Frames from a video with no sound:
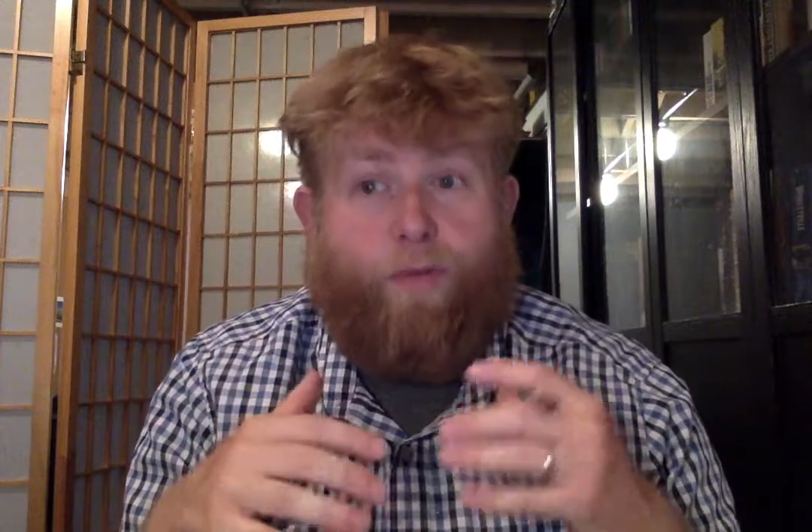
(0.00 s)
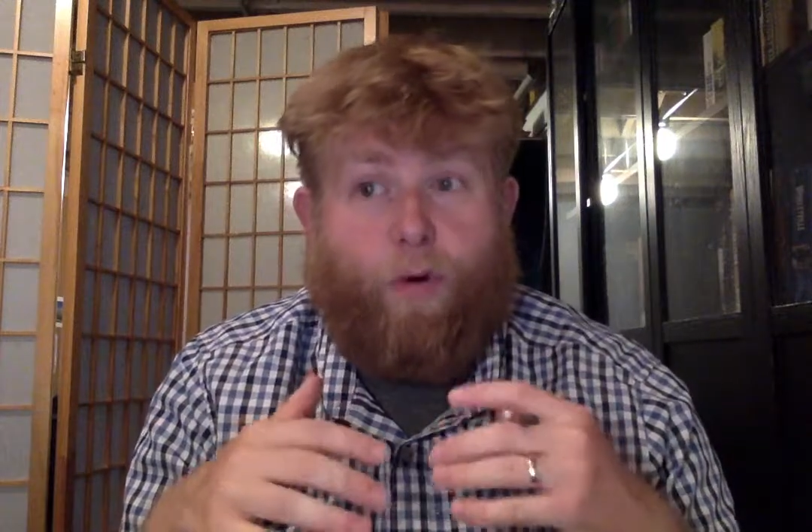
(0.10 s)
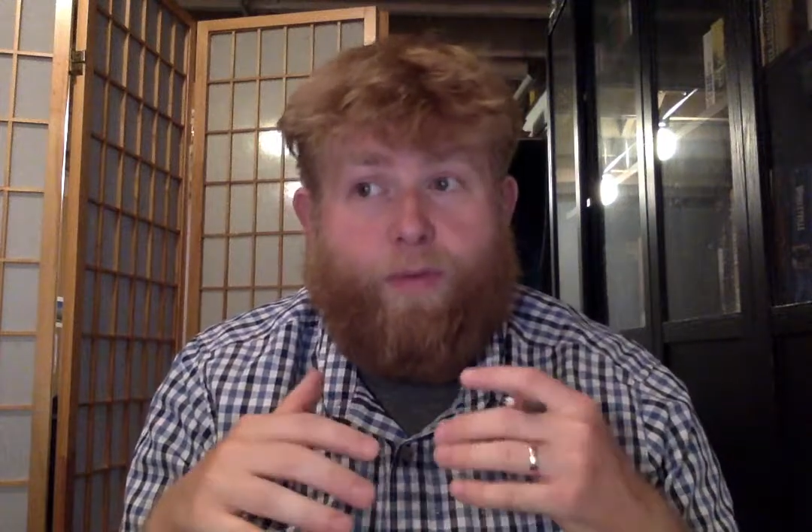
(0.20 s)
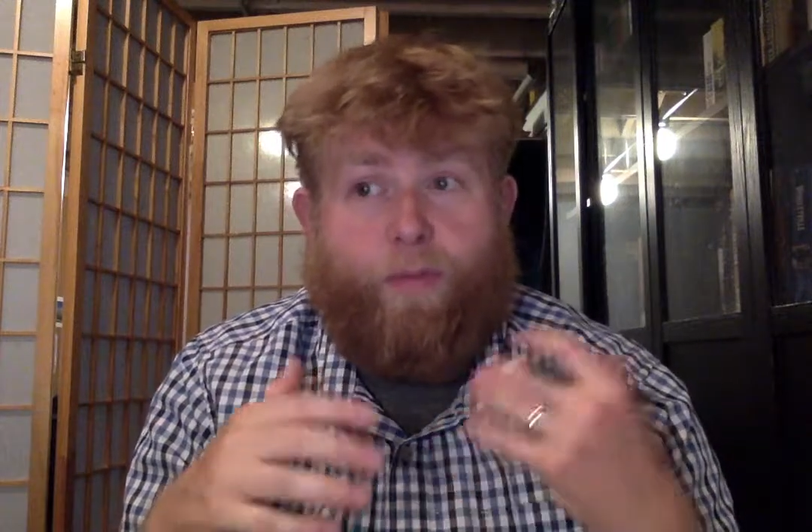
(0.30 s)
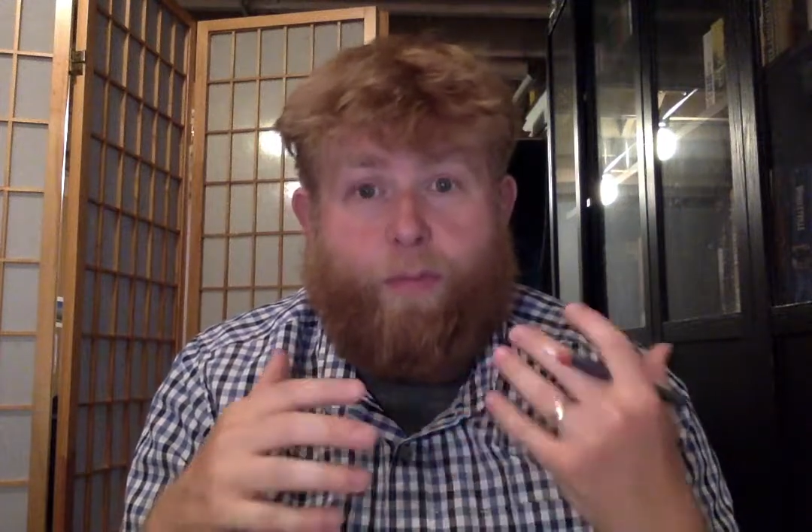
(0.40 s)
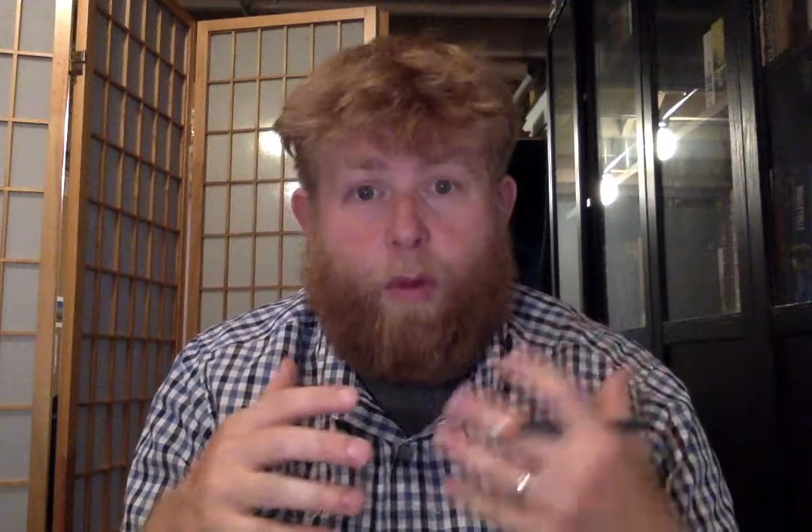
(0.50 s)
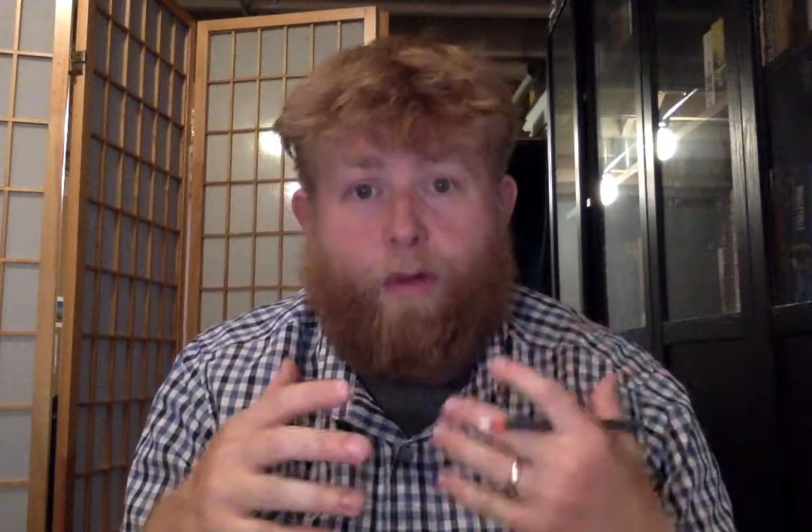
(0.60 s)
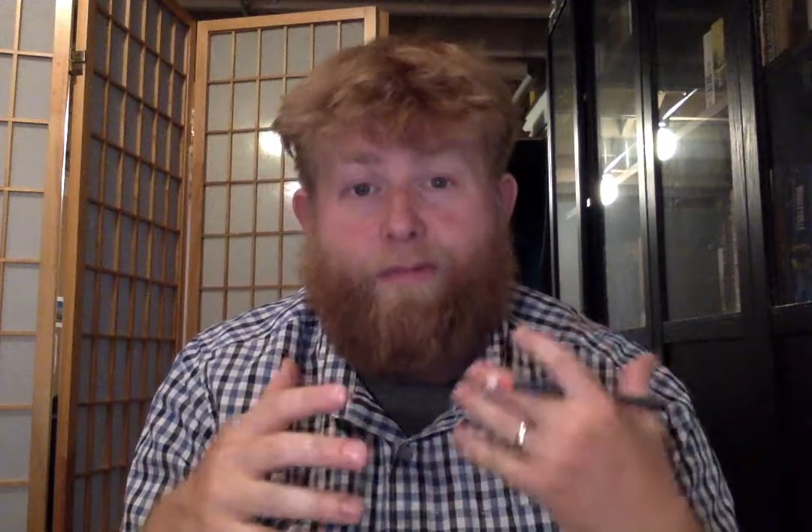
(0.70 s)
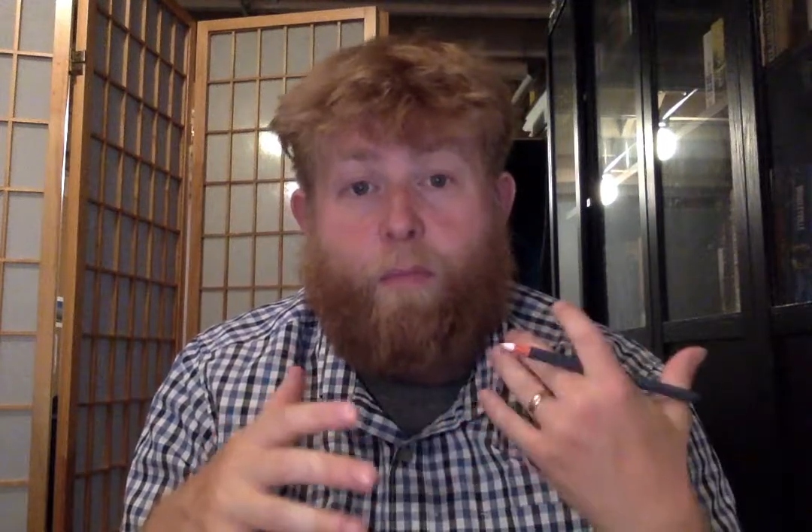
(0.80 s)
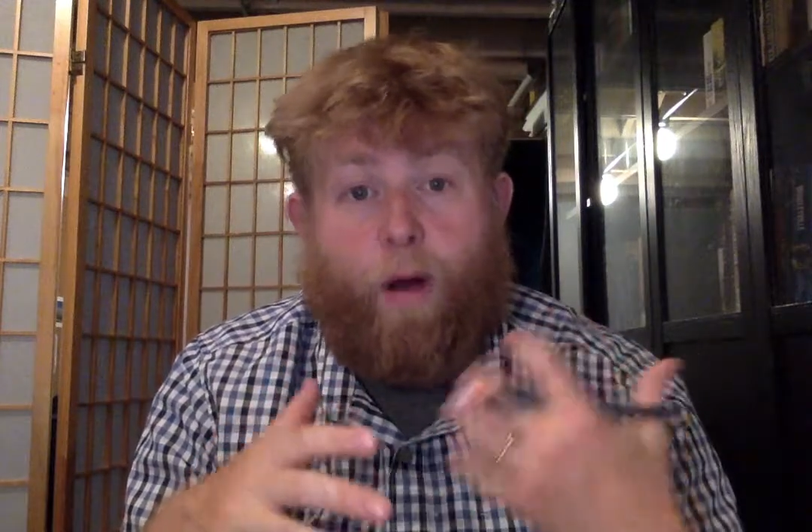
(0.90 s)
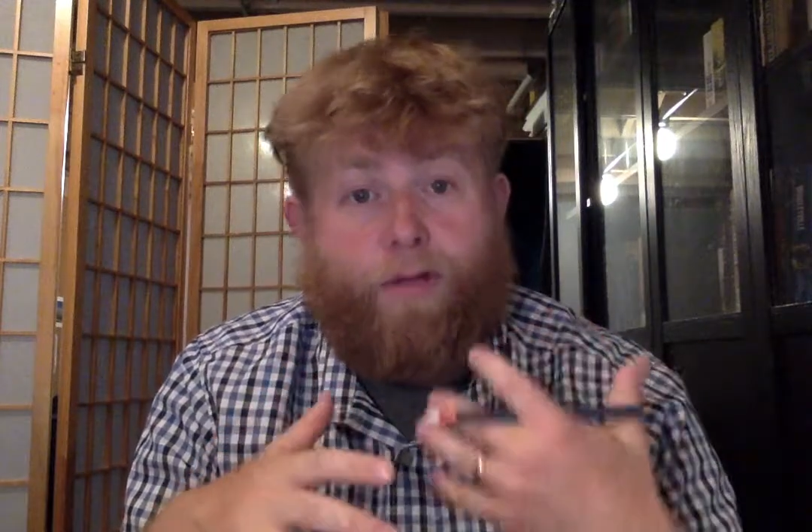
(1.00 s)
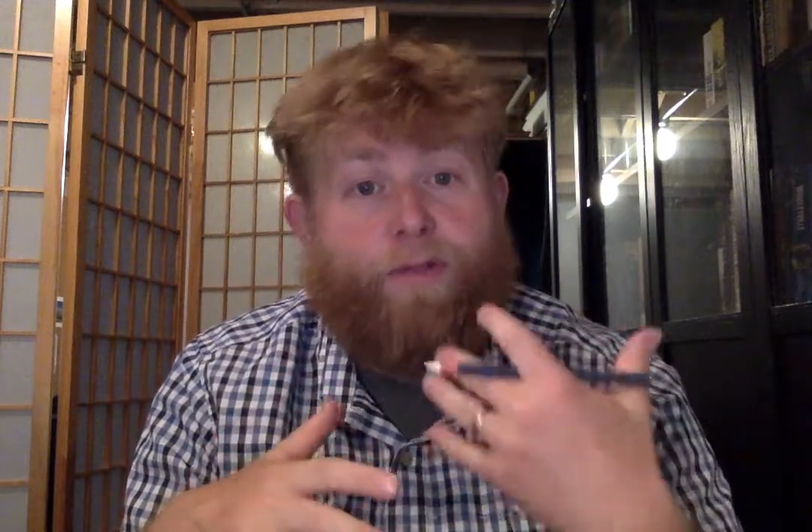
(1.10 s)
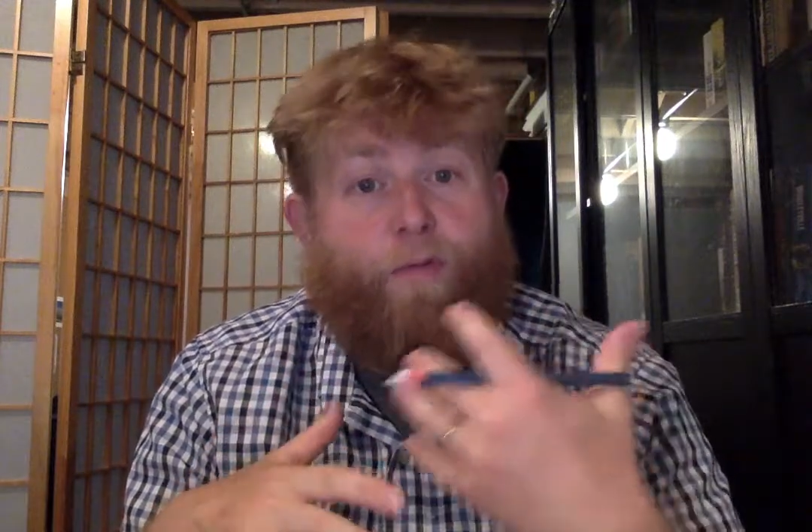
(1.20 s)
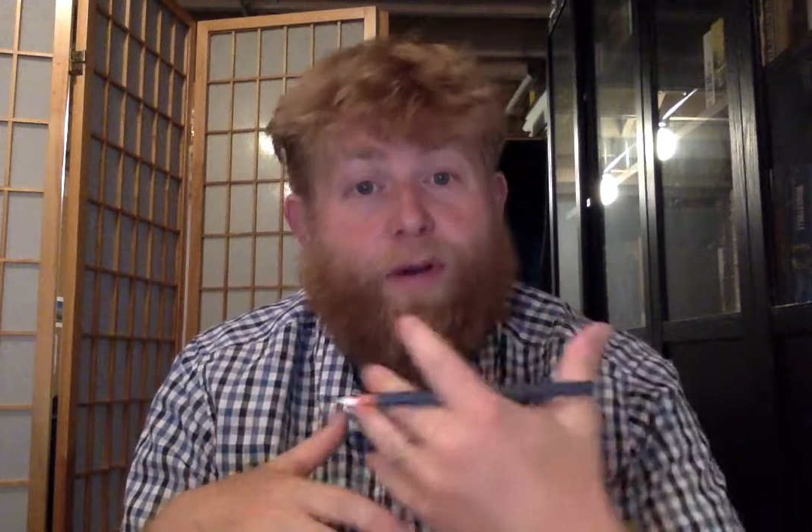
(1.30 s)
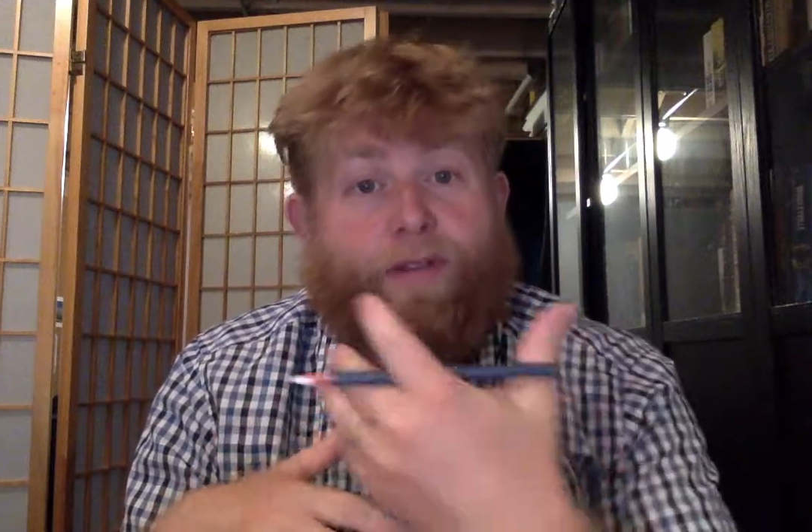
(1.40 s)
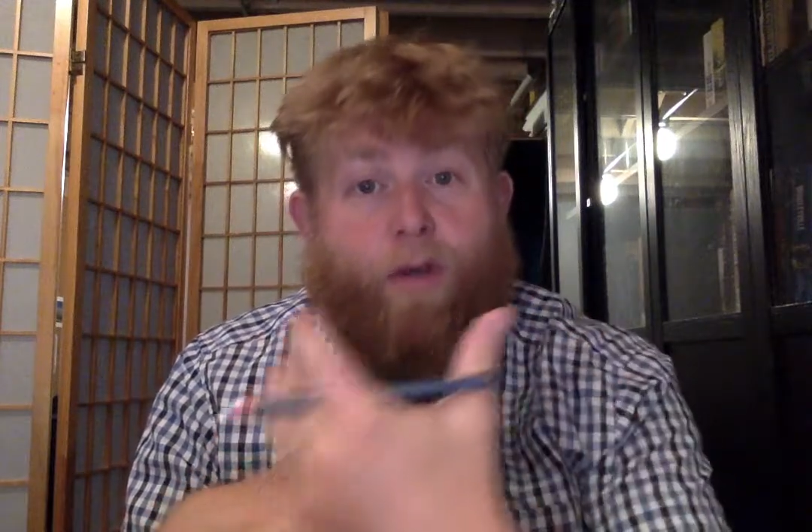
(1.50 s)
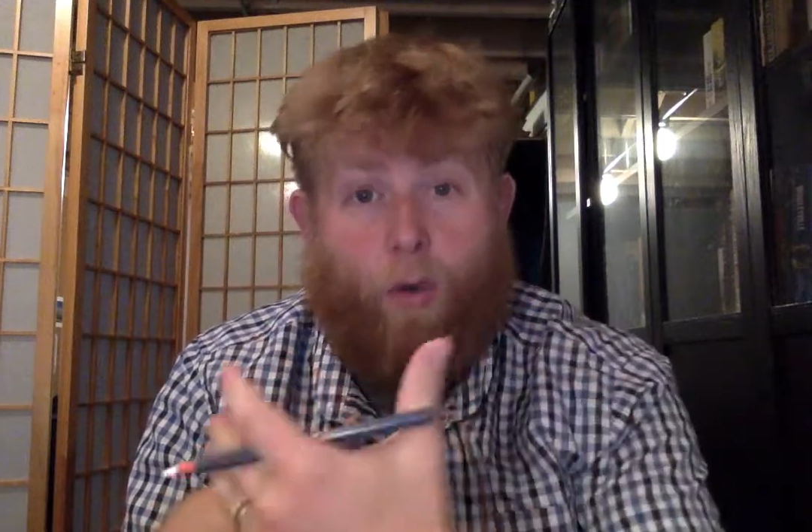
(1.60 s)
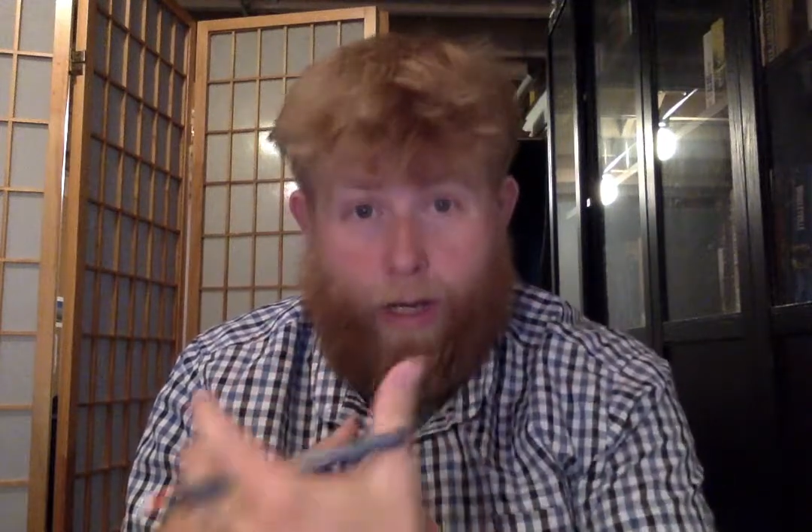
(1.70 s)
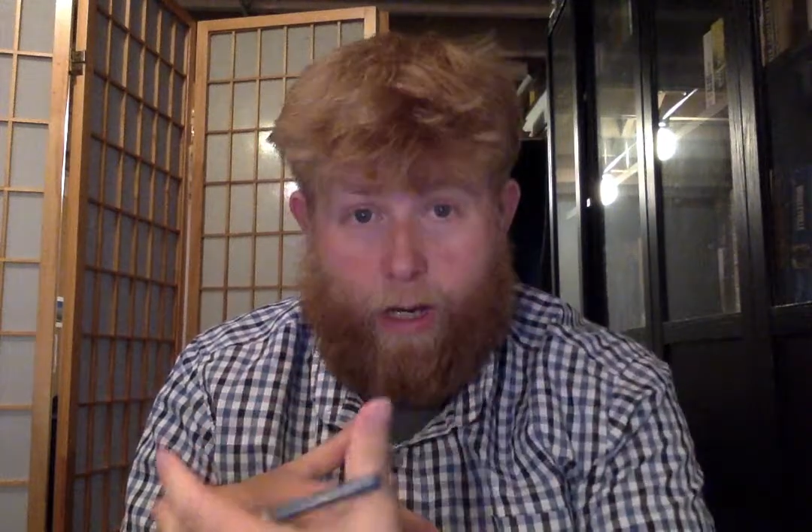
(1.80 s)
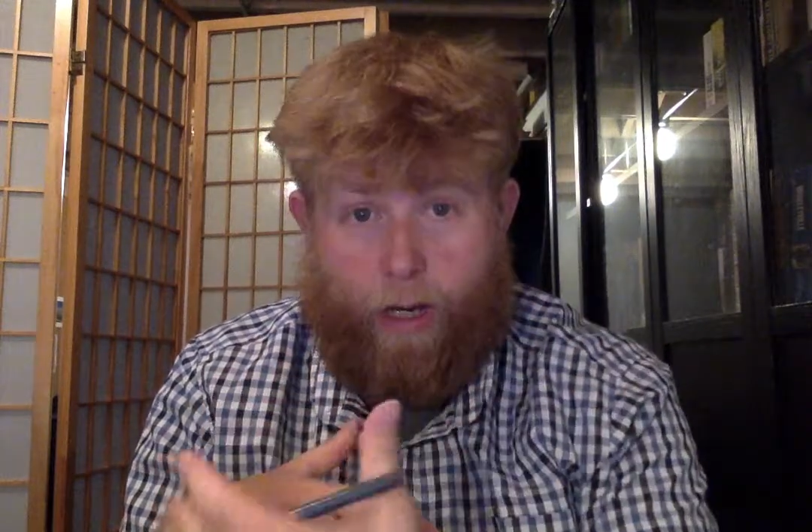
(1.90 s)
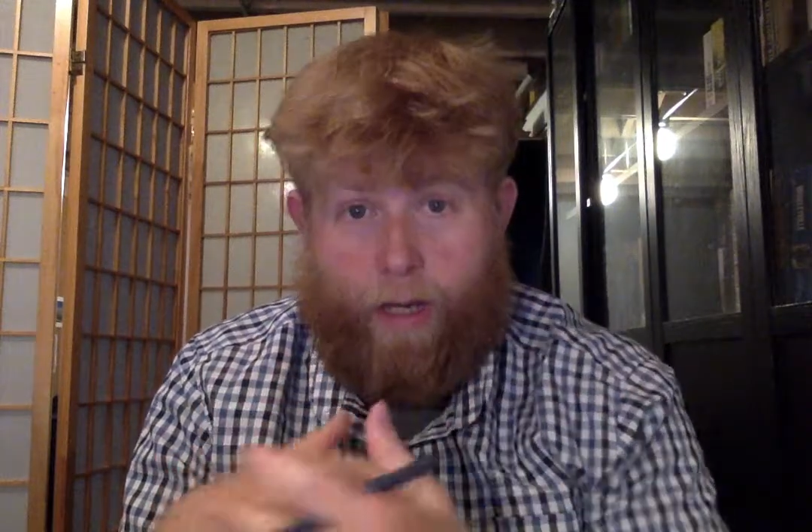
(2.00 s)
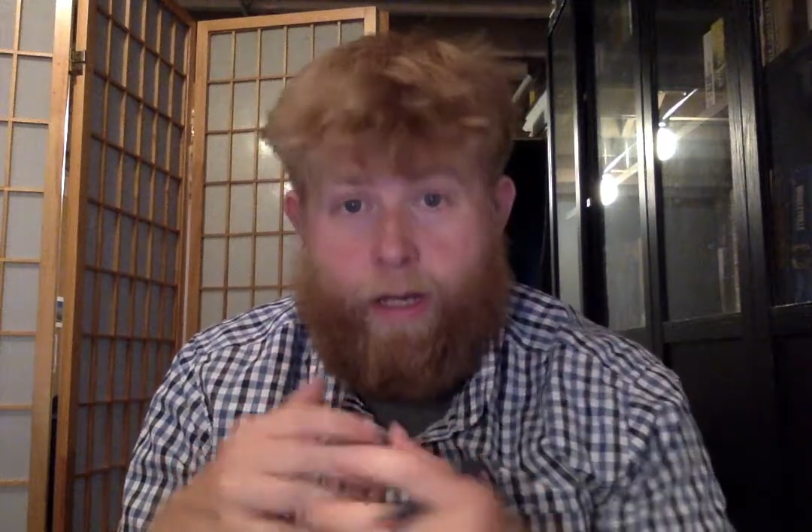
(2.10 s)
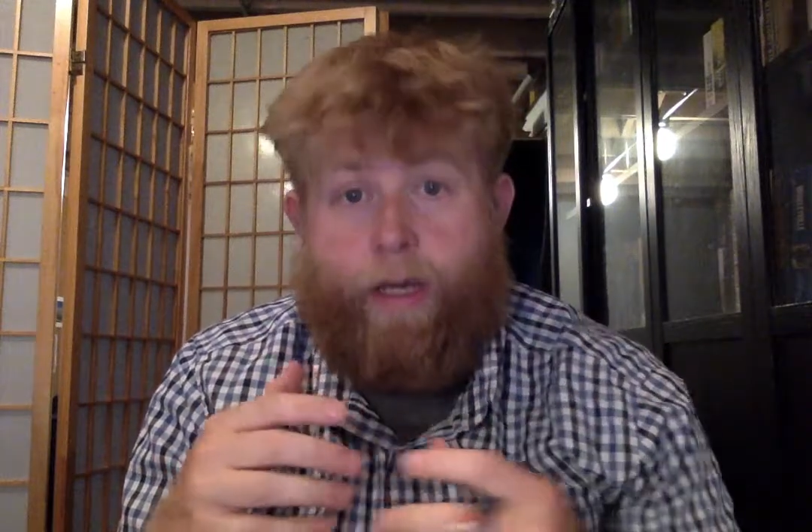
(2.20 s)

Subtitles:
forms the bulk of much of what's going on